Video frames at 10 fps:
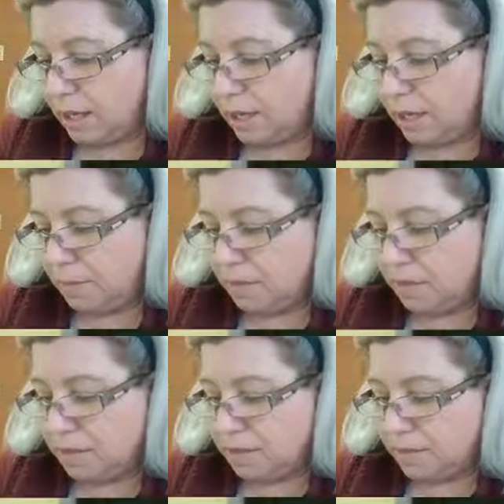A
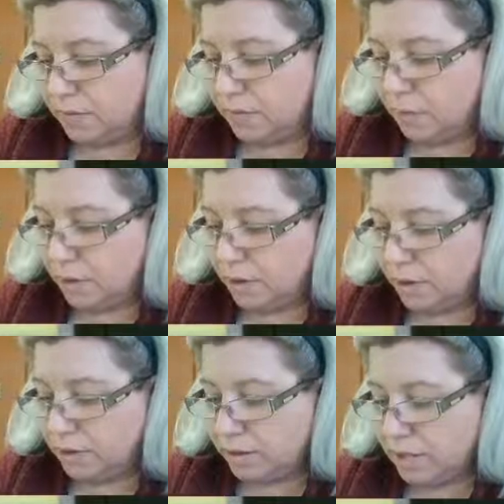minus
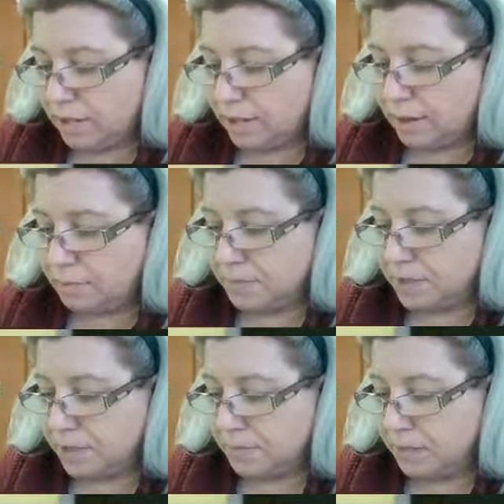4 times
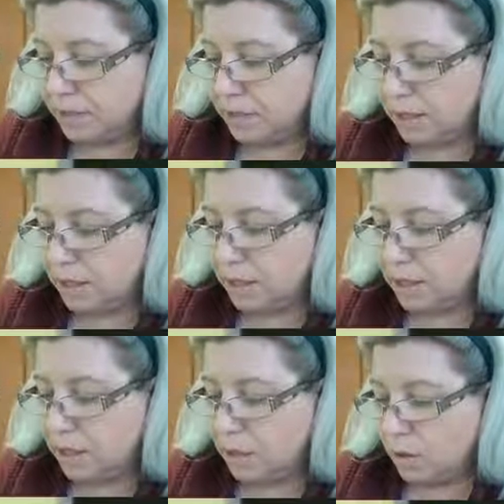something
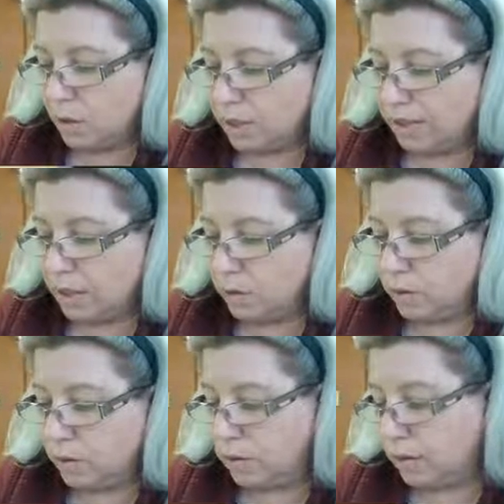will
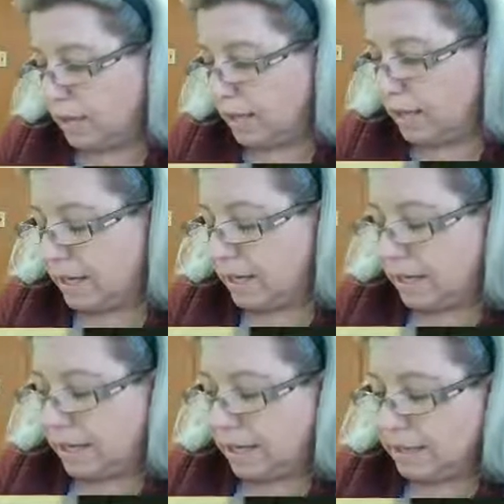equal
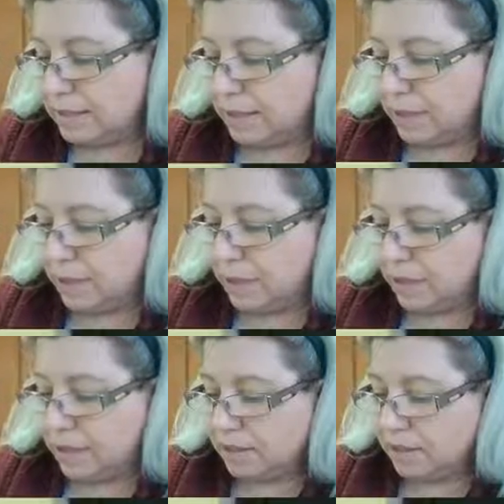8a
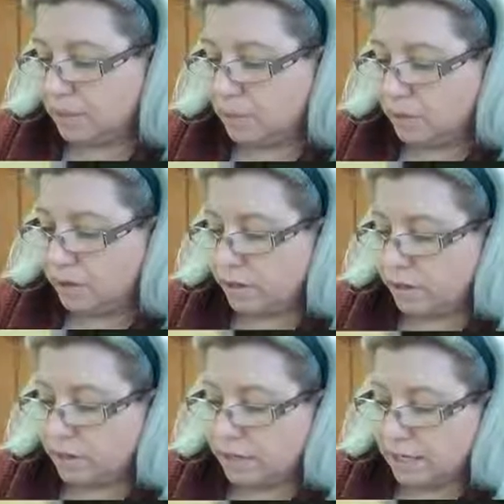minus
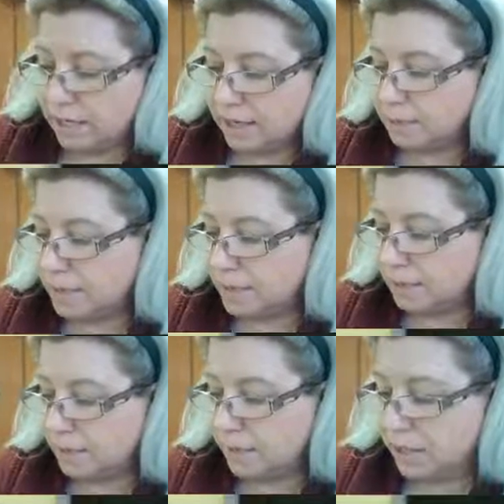4 times
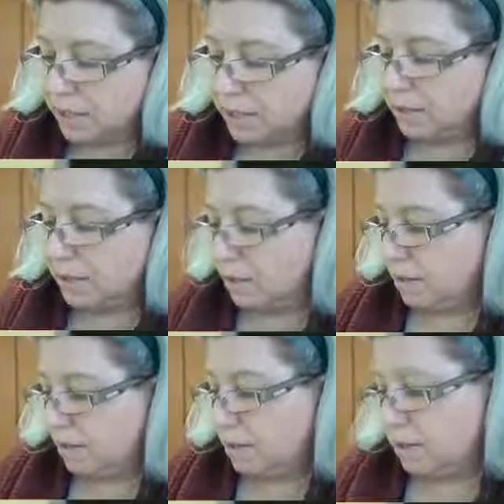something.
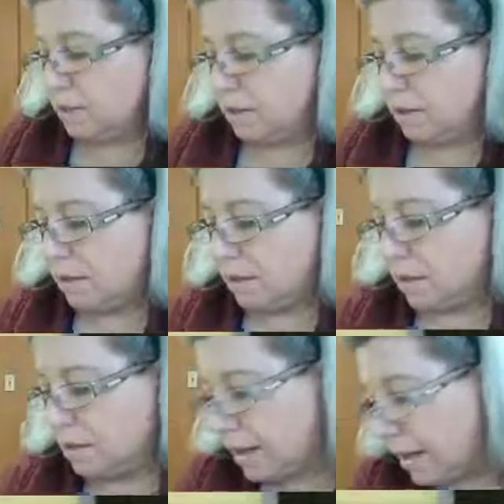
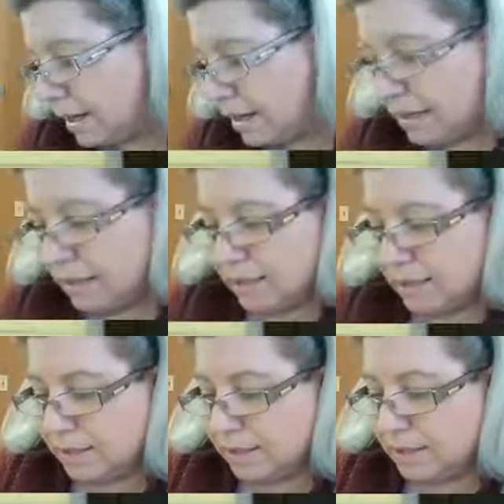All right,
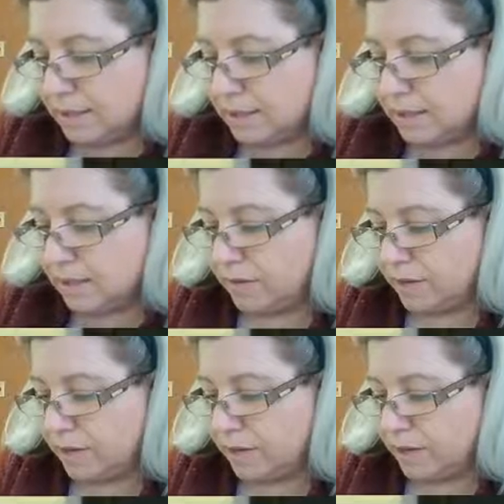6
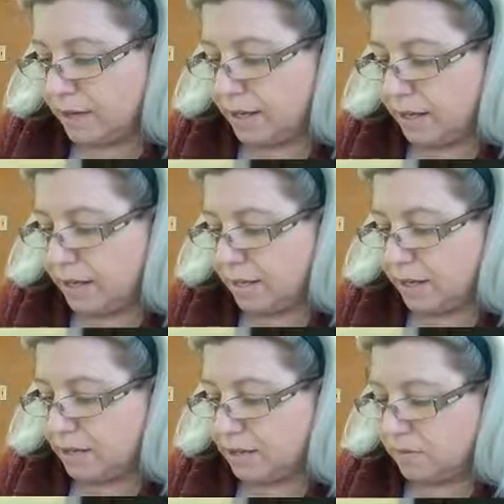over a
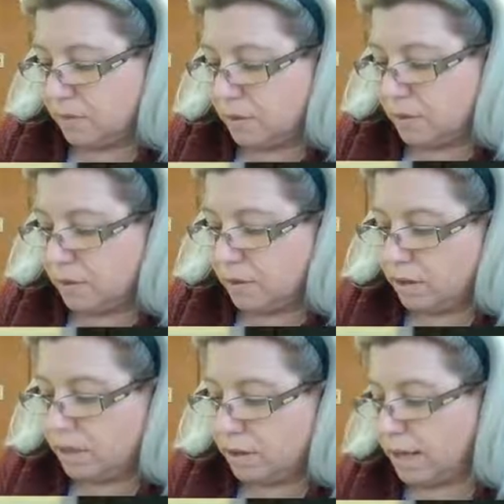minus
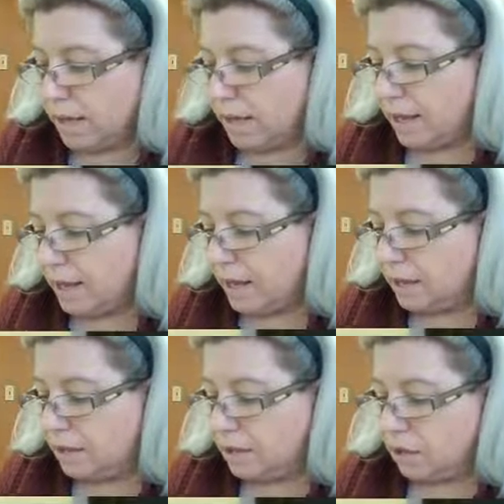4
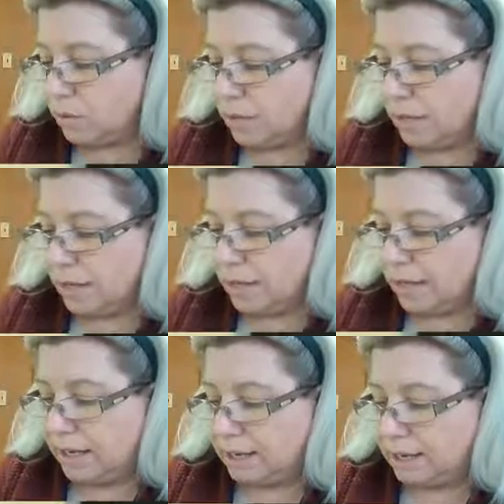and
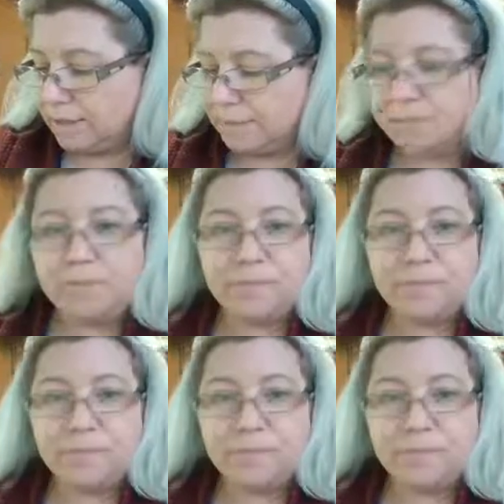3/8.